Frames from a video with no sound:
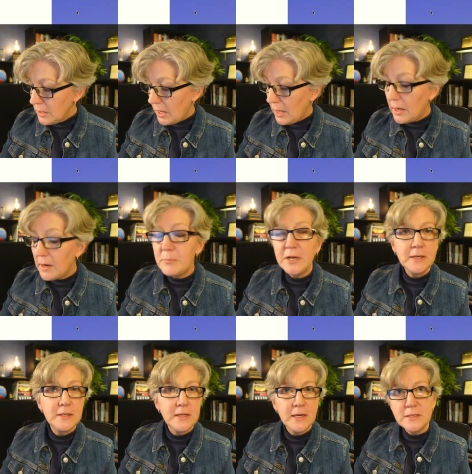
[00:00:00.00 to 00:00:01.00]
uh, but it
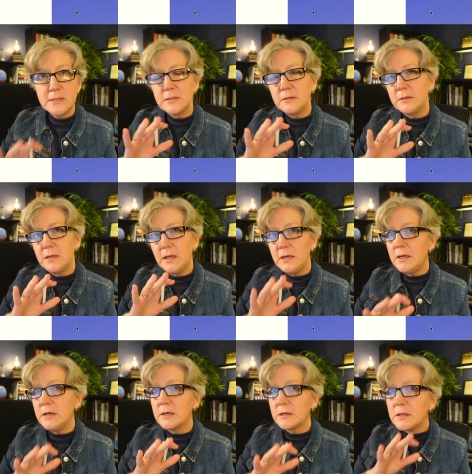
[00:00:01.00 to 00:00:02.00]
does it
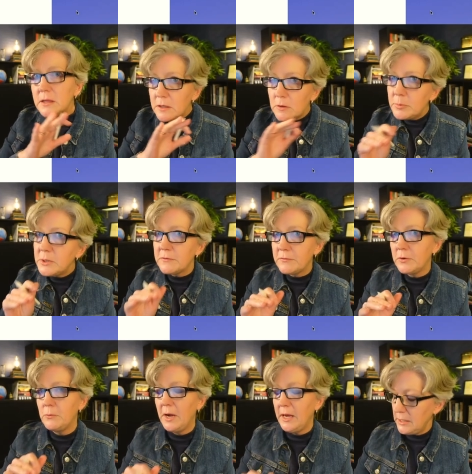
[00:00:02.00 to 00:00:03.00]
in a little bit different
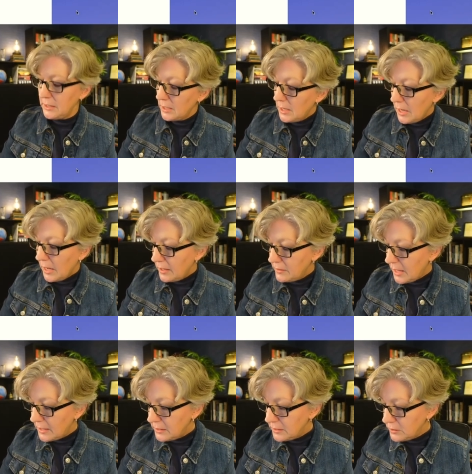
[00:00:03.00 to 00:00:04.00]
way in
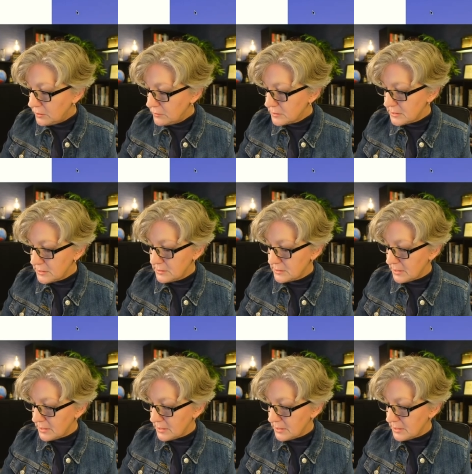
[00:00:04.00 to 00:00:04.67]
that it uses